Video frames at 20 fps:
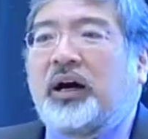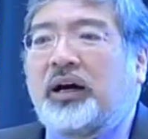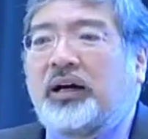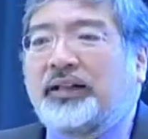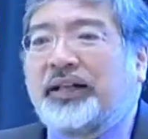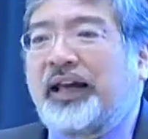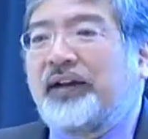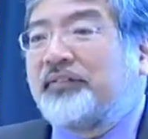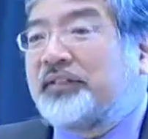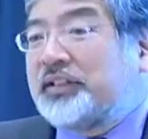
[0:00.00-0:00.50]

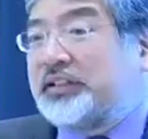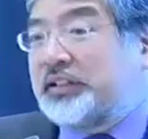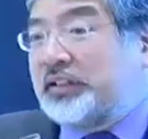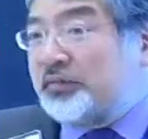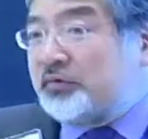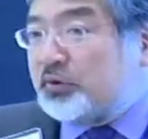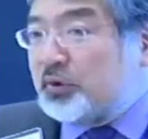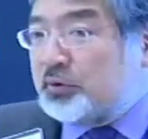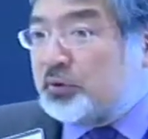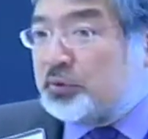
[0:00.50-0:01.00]
they have
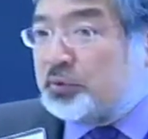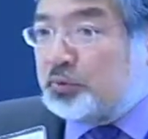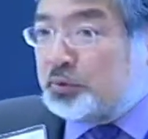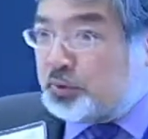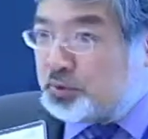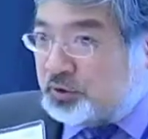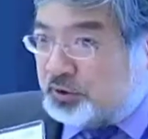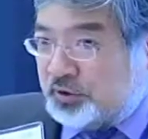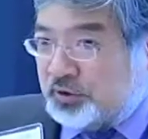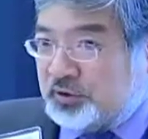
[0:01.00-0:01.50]
different
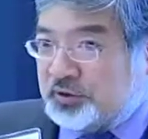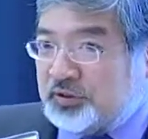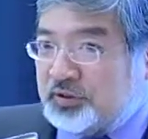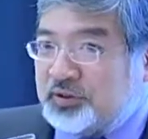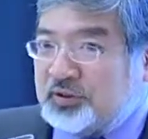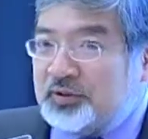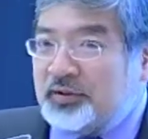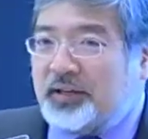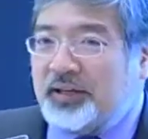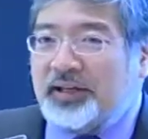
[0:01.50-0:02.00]

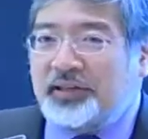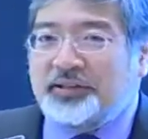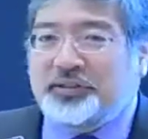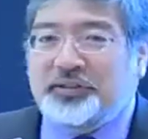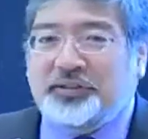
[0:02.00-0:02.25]
rules. And